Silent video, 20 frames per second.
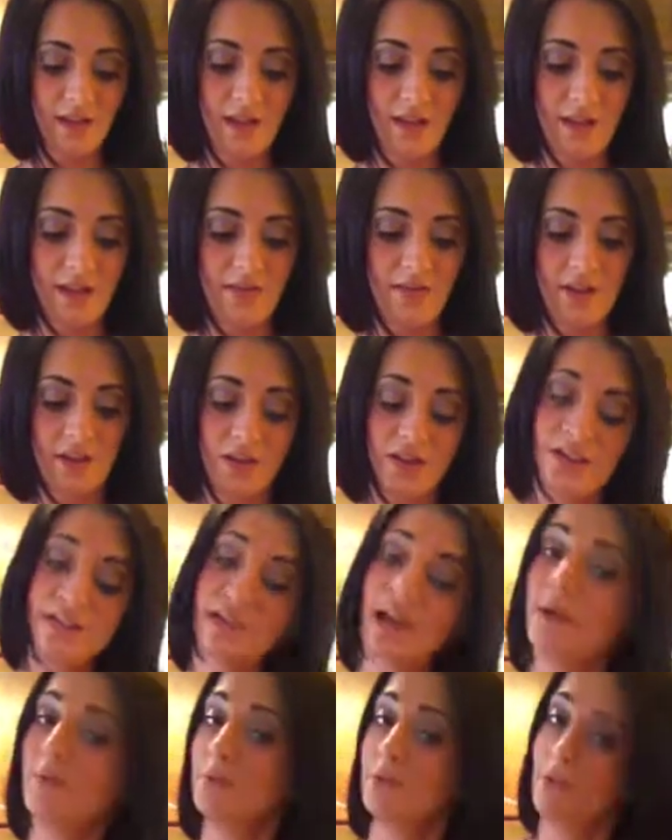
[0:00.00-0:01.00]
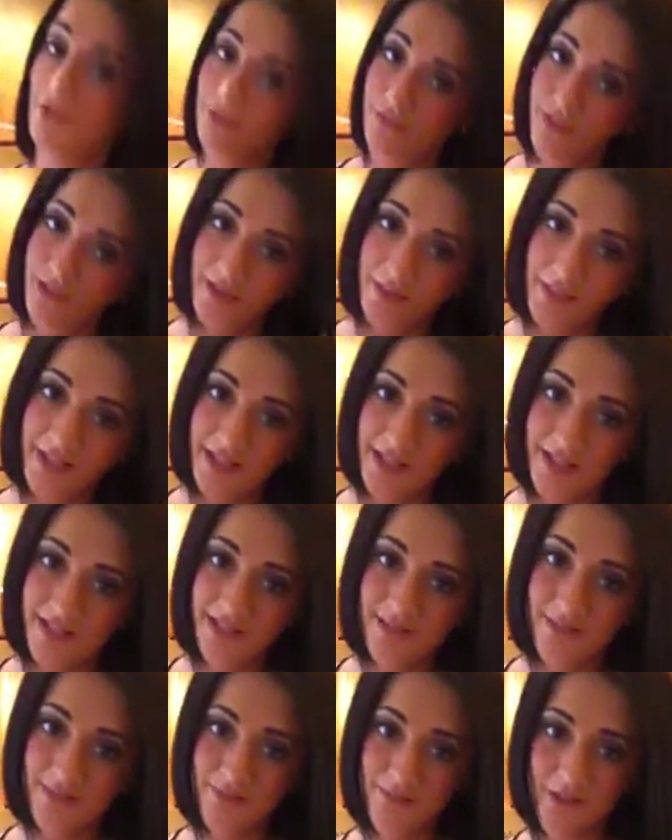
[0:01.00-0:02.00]
having a good time with your
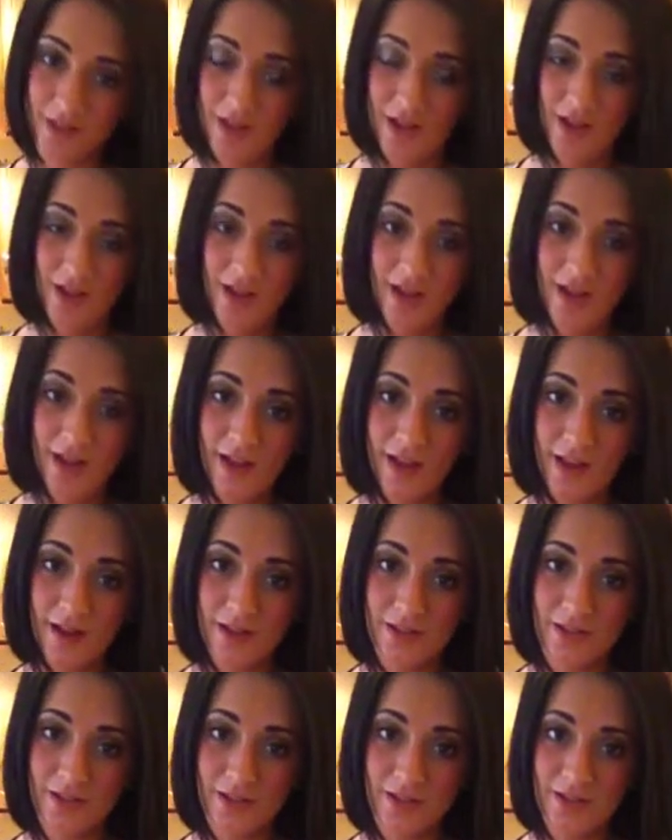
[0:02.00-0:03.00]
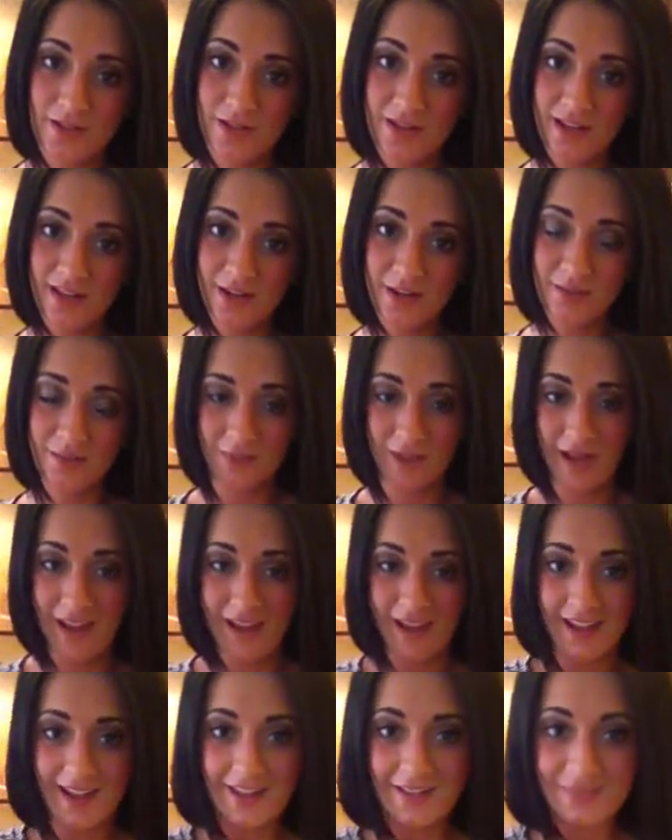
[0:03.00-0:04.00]
families. And I'll talk to you later.
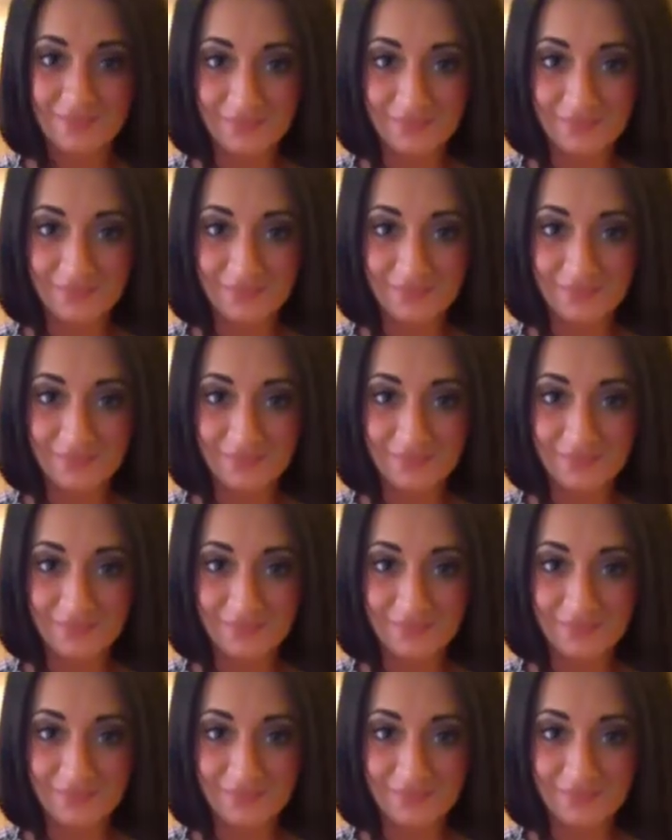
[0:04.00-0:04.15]
Bye.